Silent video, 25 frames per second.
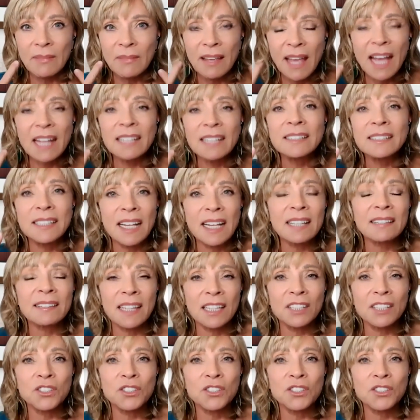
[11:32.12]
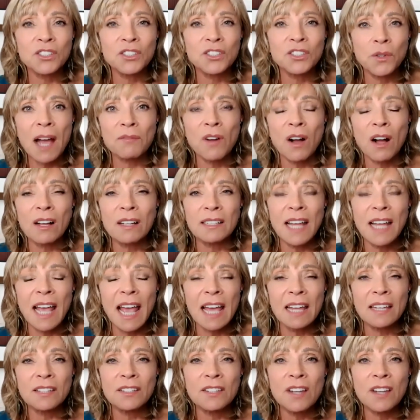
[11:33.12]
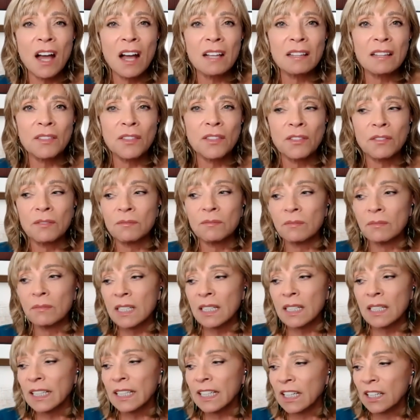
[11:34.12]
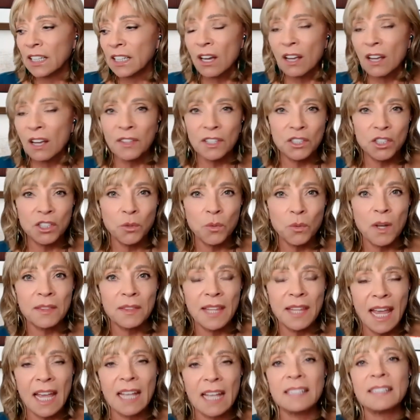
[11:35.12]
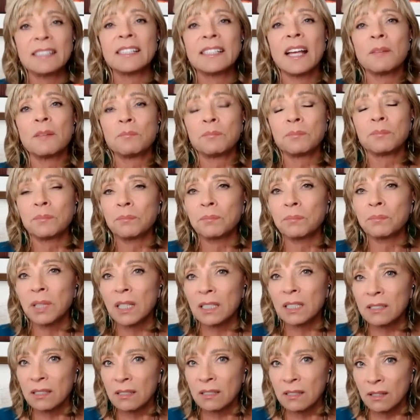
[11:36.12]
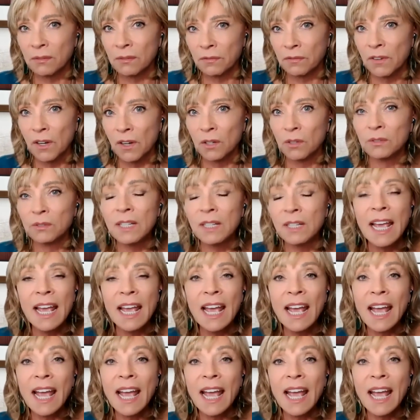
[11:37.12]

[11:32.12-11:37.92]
headset that you have on, and not clicking on that you want the headset plus the phone.